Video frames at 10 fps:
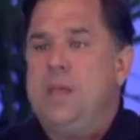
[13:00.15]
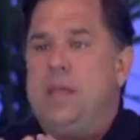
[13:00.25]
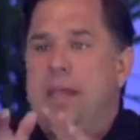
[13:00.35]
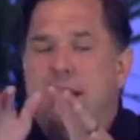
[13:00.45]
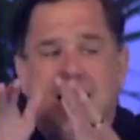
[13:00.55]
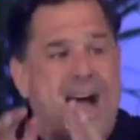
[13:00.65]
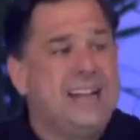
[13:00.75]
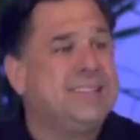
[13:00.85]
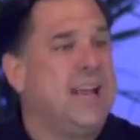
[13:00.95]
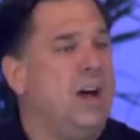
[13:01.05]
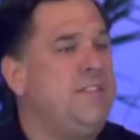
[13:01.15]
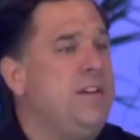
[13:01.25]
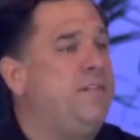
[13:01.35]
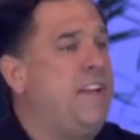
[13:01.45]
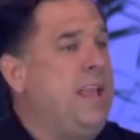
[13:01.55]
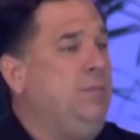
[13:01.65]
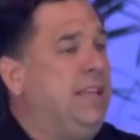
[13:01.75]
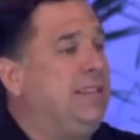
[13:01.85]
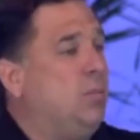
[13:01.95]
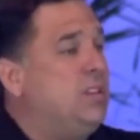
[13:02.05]
in God's covenant
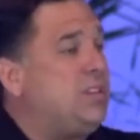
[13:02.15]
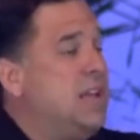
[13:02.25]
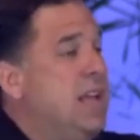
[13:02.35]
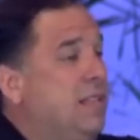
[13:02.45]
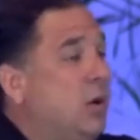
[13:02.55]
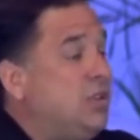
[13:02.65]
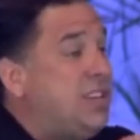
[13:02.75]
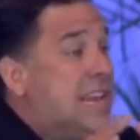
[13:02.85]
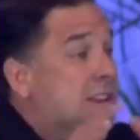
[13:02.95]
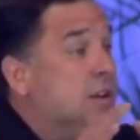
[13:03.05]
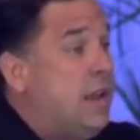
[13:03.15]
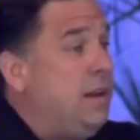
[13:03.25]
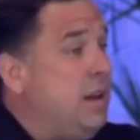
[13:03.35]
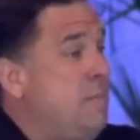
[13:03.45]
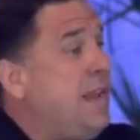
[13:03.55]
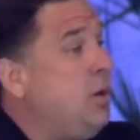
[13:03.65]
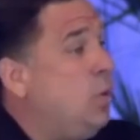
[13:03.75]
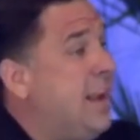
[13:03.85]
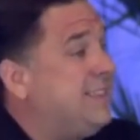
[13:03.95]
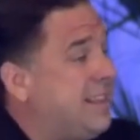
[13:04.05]
family that was in many
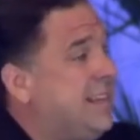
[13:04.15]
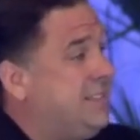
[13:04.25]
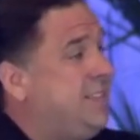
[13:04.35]
ways, I think it's